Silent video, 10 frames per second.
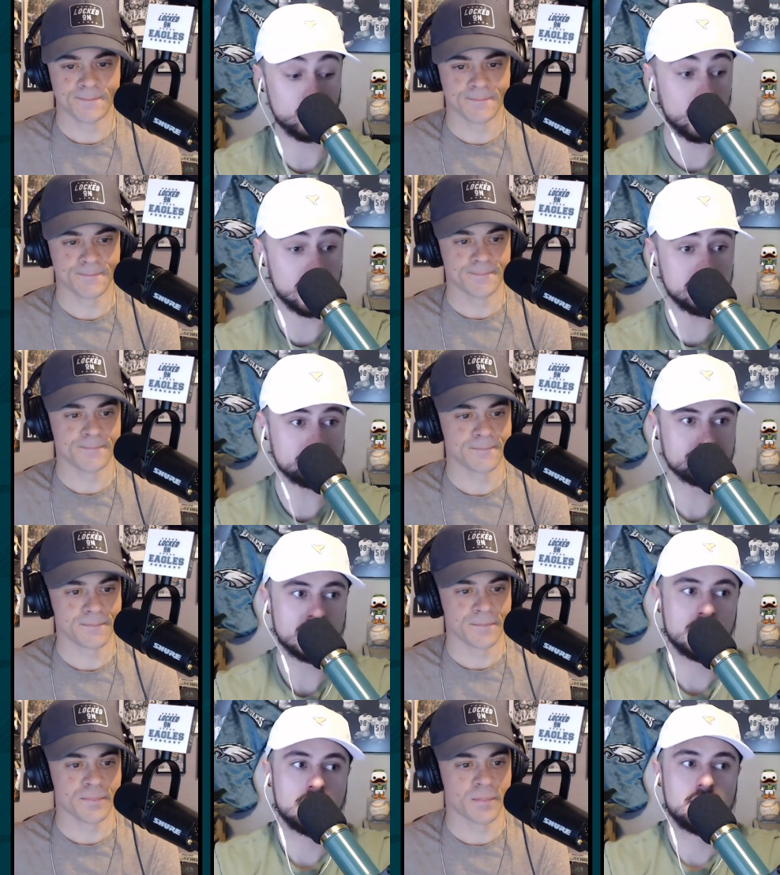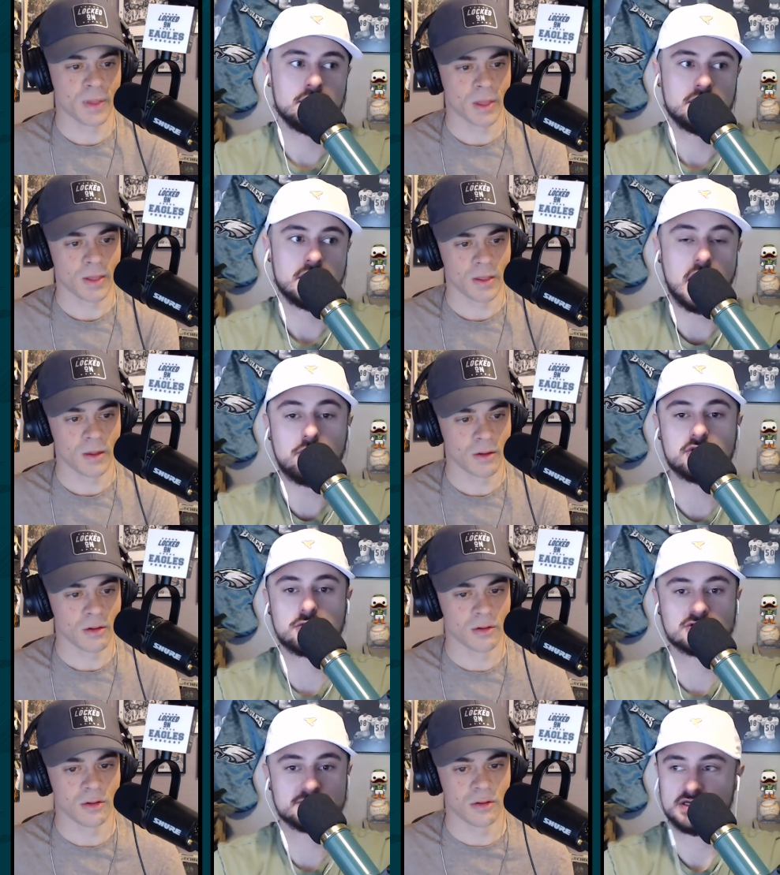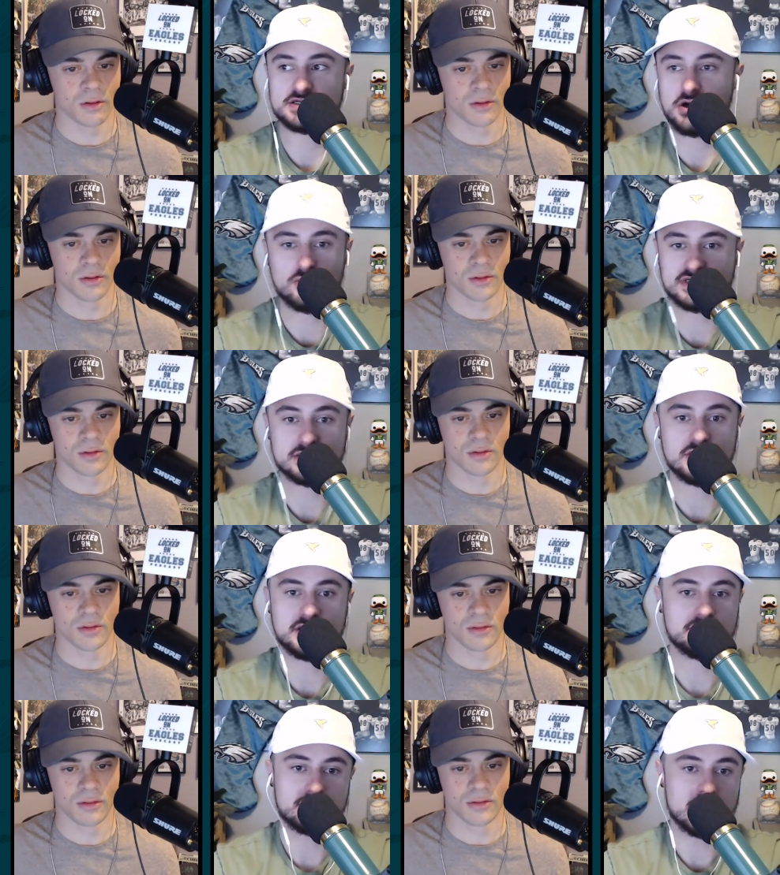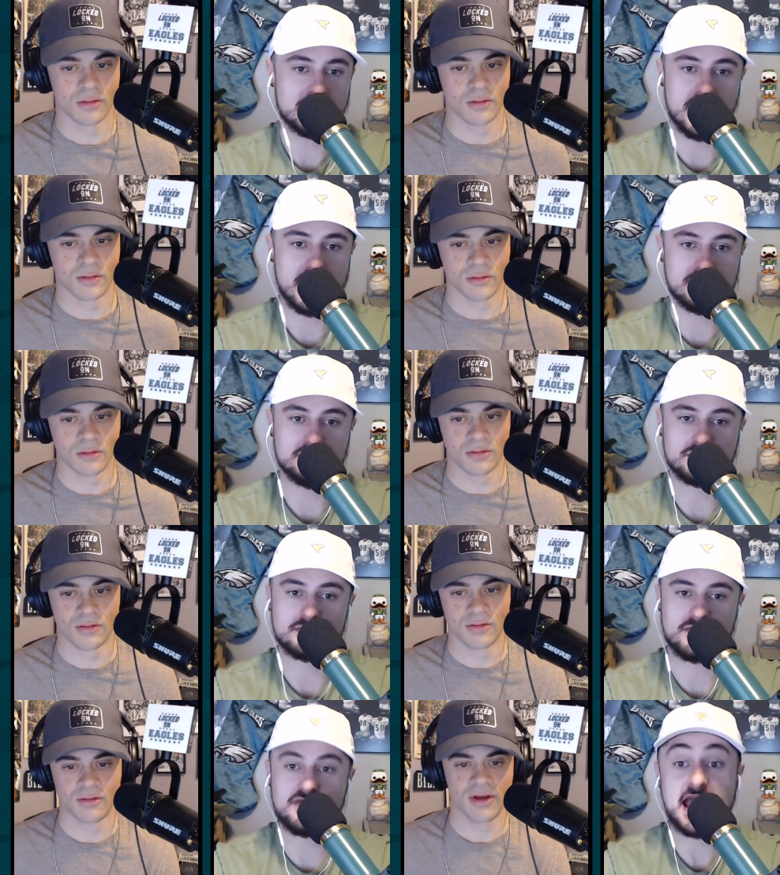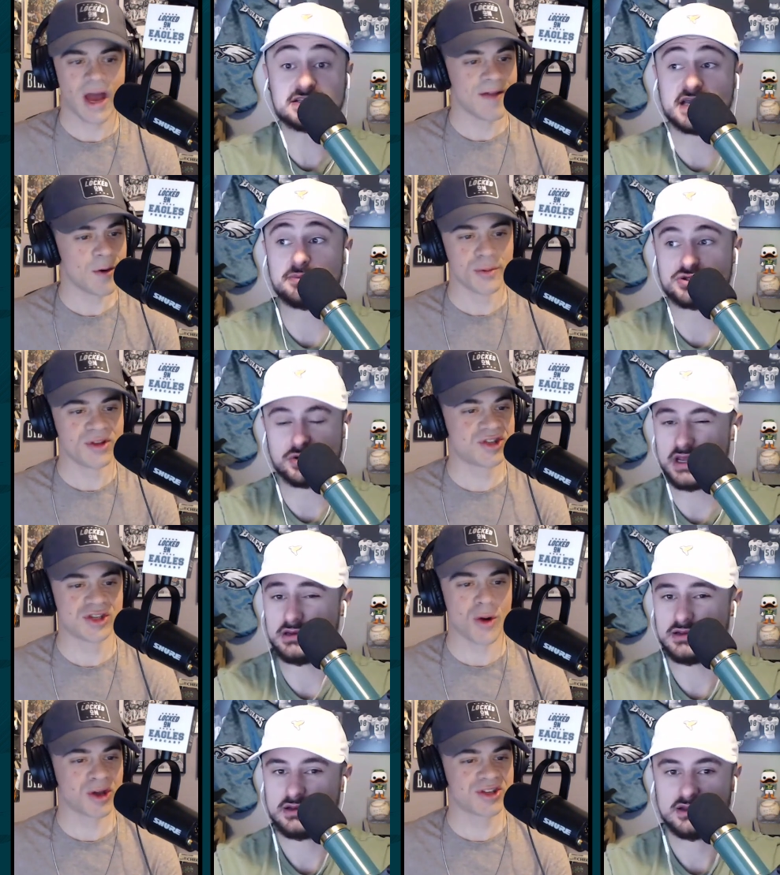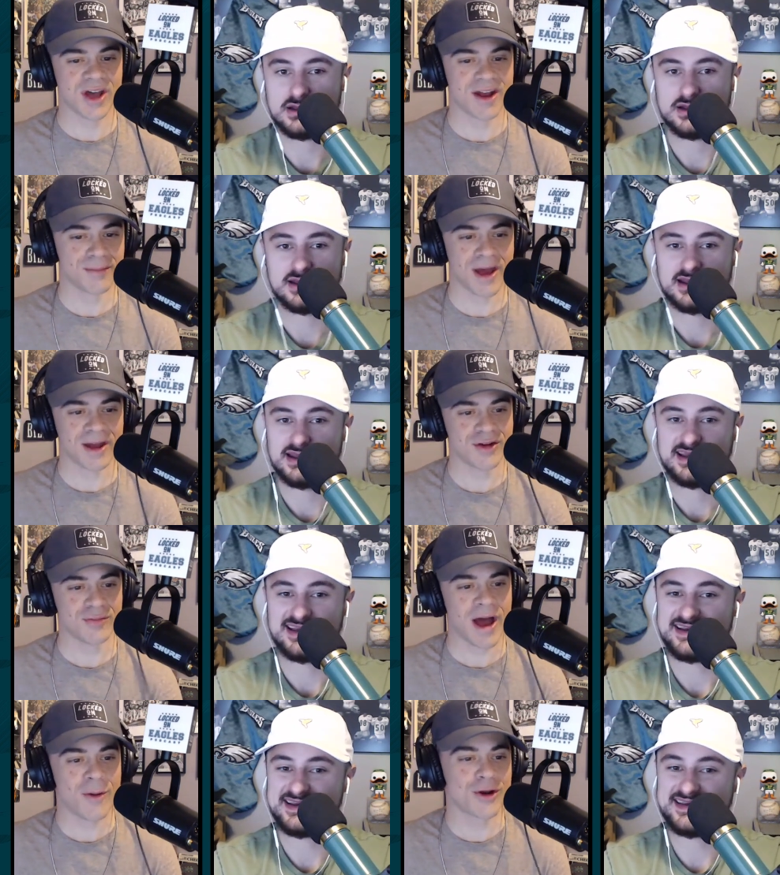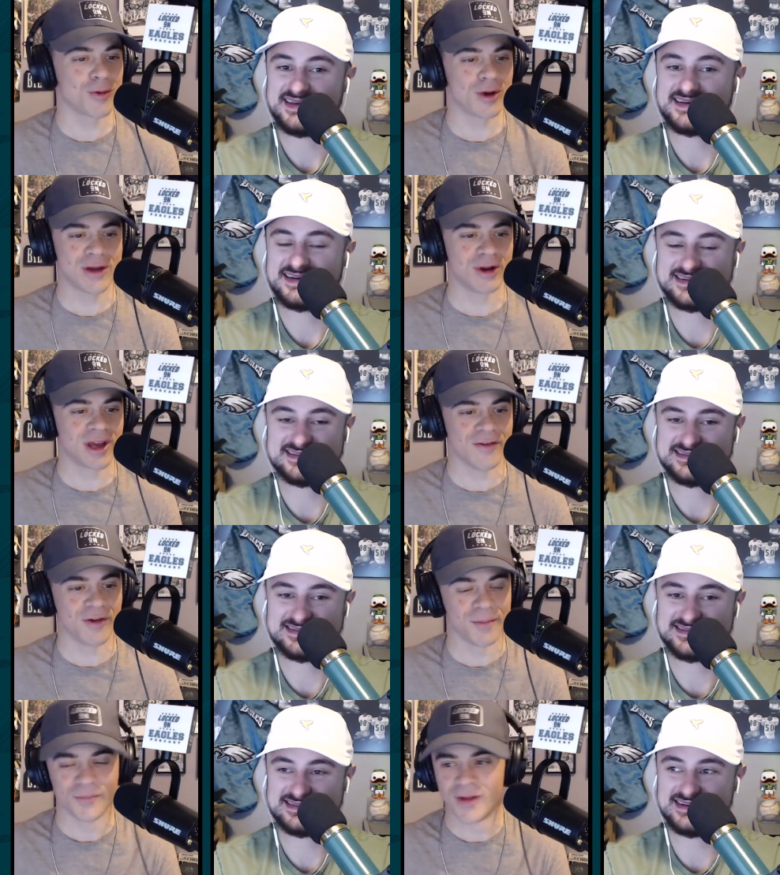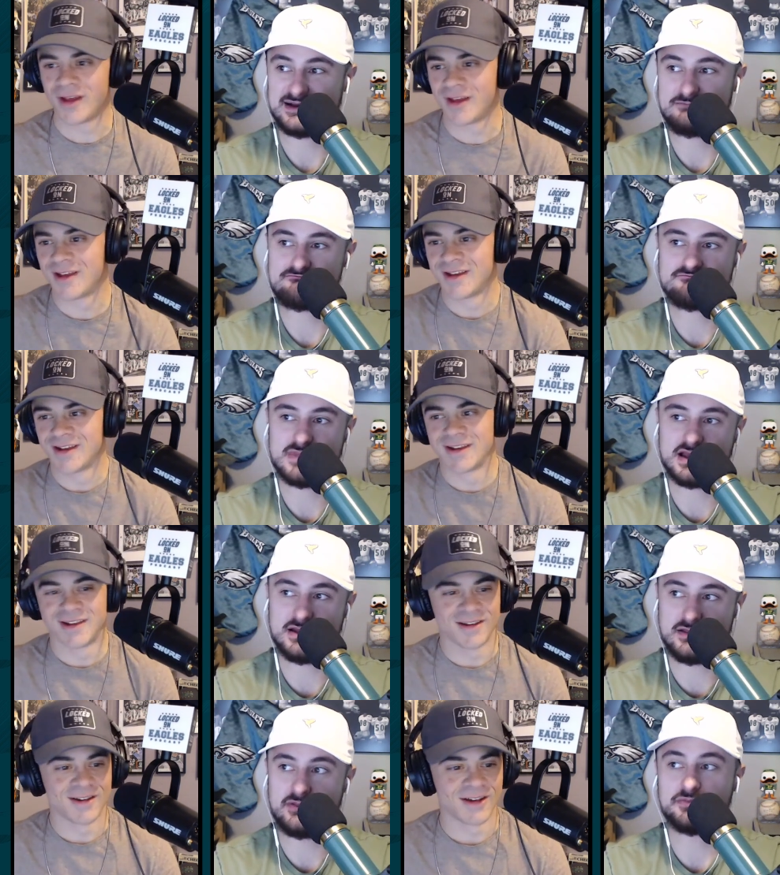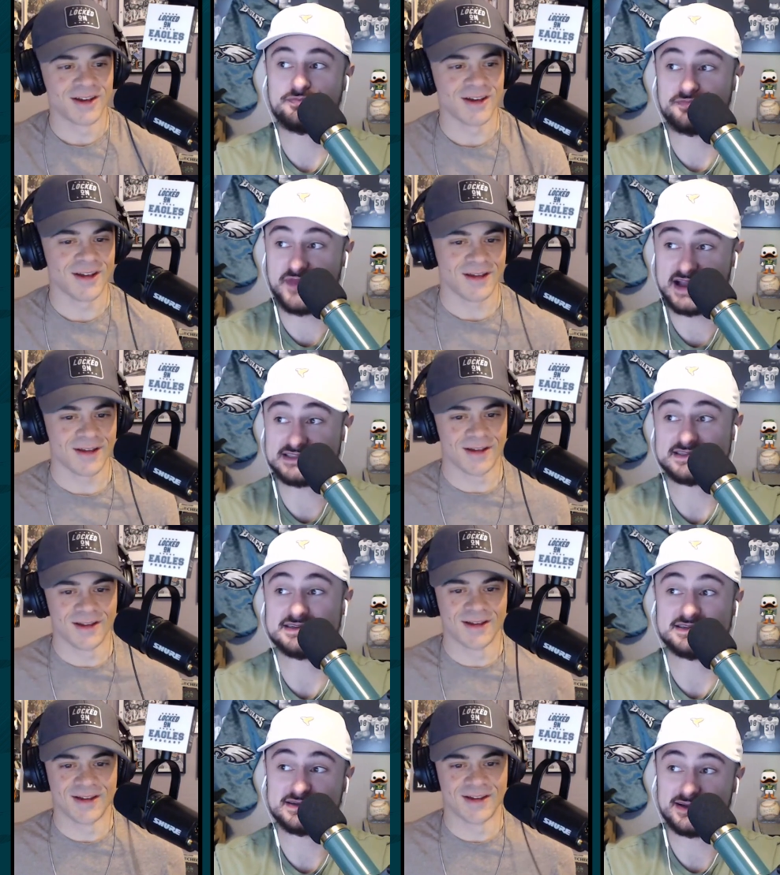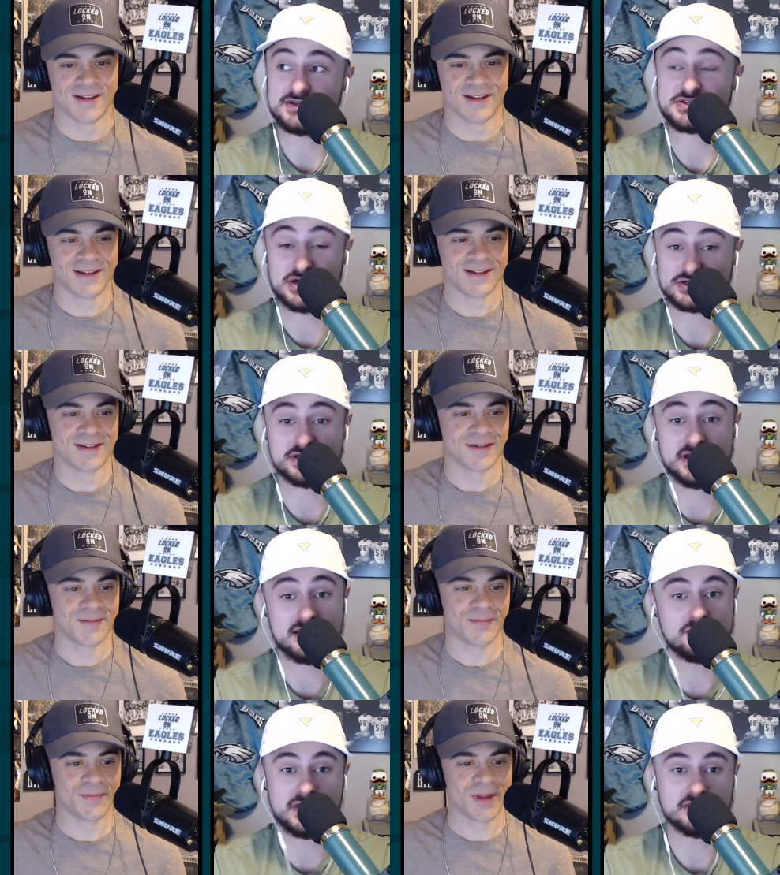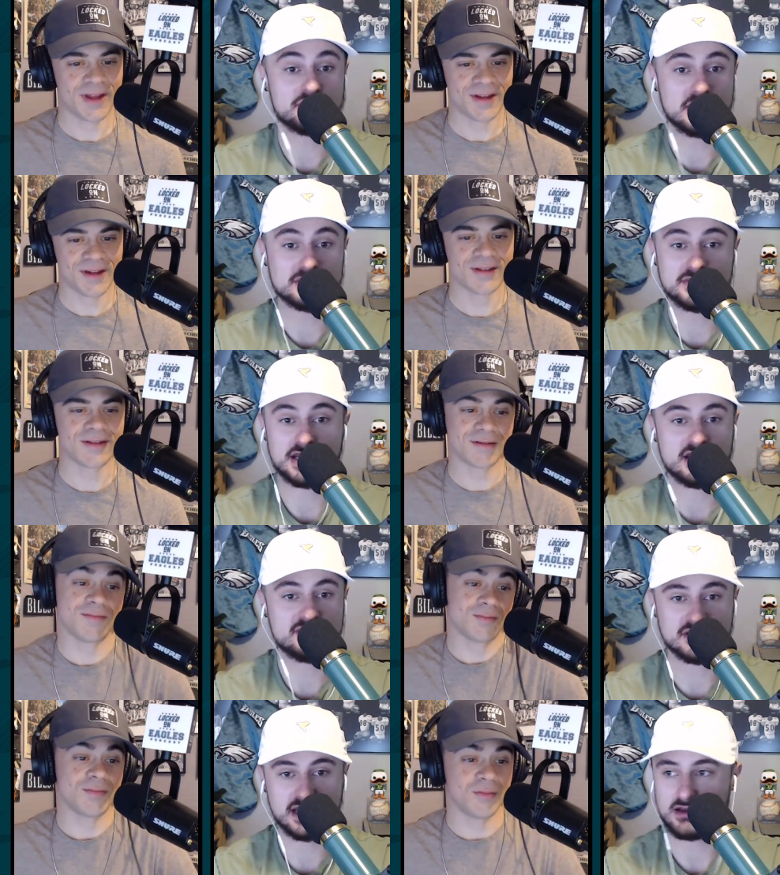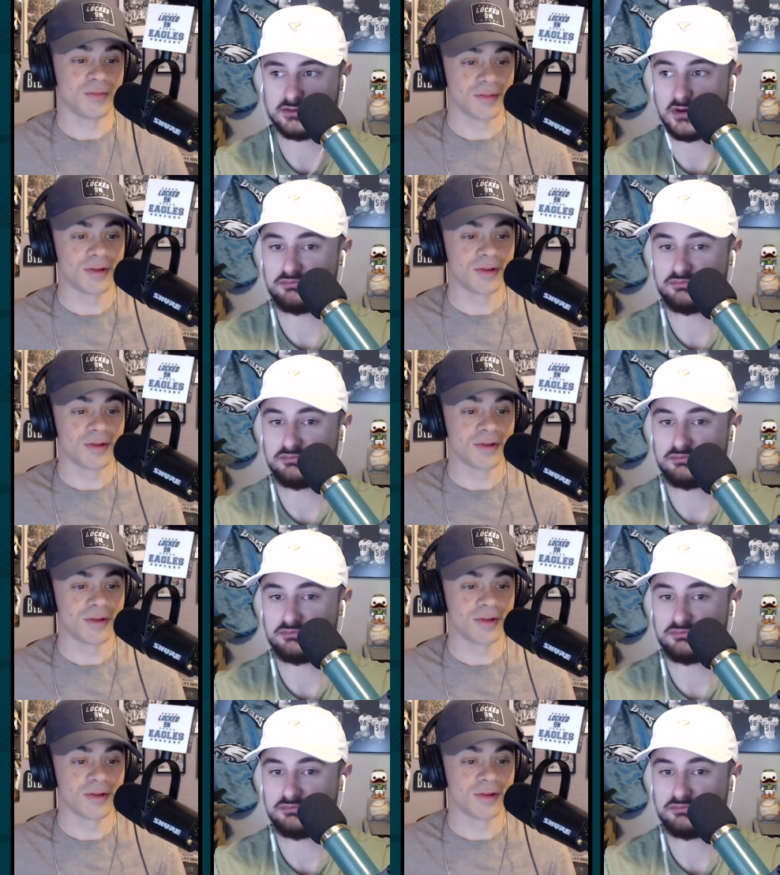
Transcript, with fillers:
Speaker 1: One, Howie Roseman is always looking right, and that God, type that of trade so exciting,
Speaker 2: man. Could you? I wonder what he would have gave up.
Speaker 1: That's a, a, discussion that we could probably have on like a, a